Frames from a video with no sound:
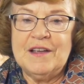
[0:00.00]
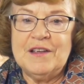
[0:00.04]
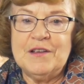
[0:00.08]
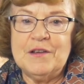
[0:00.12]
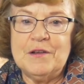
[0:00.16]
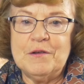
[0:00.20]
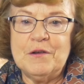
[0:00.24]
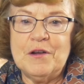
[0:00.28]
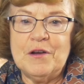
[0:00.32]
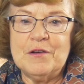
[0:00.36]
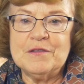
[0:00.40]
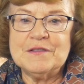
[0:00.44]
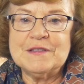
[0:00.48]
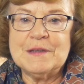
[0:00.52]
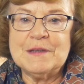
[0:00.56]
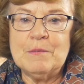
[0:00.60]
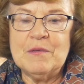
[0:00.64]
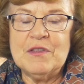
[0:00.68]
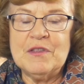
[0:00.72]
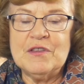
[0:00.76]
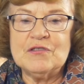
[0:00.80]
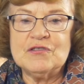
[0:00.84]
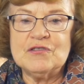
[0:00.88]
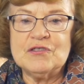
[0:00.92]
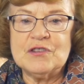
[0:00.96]
You know, some
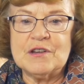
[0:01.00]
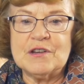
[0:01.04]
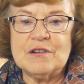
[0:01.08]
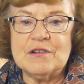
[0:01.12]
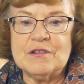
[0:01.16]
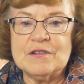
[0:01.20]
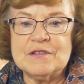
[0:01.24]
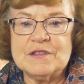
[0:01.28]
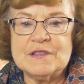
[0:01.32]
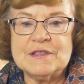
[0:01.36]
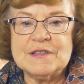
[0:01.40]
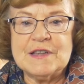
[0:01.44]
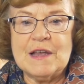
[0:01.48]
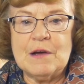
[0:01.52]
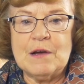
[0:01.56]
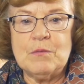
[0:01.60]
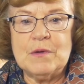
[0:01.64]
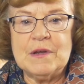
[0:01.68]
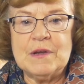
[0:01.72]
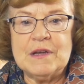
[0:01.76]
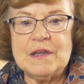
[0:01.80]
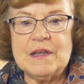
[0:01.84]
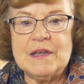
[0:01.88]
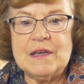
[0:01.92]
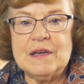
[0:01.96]
of the sugars that
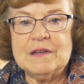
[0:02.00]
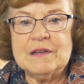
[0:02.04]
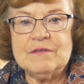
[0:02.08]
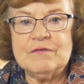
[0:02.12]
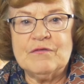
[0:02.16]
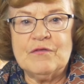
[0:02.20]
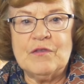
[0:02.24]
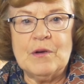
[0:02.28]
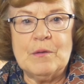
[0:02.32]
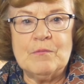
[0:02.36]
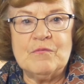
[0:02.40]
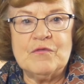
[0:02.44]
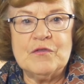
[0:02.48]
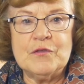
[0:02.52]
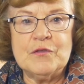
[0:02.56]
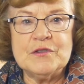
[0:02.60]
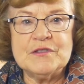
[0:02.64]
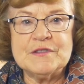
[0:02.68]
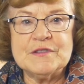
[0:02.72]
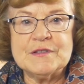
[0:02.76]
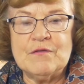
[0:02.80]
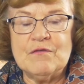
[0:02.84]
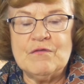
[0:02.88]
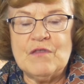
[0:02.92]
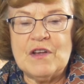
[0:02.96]
we get from
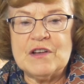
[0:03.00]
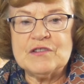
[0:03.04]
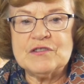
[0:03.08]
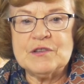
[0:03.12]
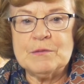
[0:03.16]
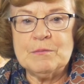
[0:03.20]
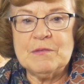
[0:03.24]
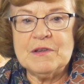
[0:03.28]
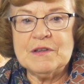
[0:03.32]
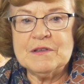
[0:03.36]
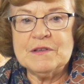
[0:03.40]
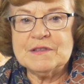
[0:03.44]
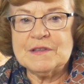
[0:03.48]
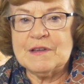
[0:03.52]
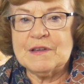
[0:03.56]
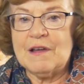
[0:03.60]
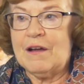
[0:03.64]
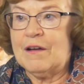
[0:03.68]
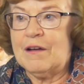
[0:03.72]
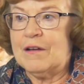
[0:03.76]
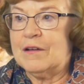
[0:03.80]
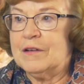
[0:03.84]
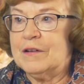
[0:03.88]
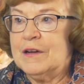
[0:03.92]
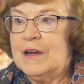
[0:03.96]
fruits and vegetables
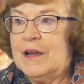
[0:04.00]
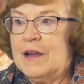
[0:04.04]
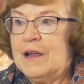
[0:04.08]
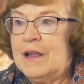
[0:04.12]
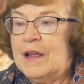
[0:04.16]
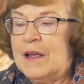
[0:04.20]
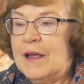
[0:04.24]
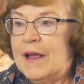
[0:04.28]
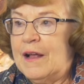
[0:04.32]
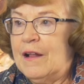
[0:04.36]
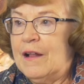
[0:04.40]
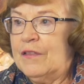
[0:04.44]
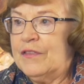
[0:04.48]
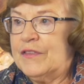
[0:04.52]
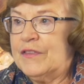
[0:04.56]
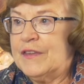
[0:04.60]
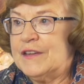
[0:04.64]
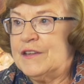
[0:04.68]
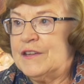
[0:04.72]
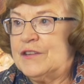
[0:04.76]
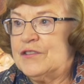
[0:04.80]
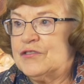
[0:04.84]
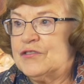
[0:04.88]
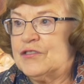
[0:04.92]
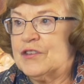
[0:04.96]
are
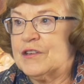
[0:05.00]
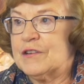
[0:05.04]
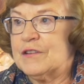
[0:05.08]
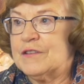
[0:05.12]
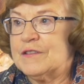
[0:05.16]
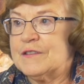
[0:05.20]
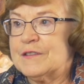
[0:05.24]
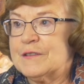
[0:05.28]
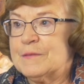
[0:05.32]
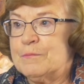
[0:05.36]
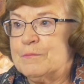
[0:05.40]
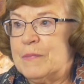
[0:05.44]
healthy sugars.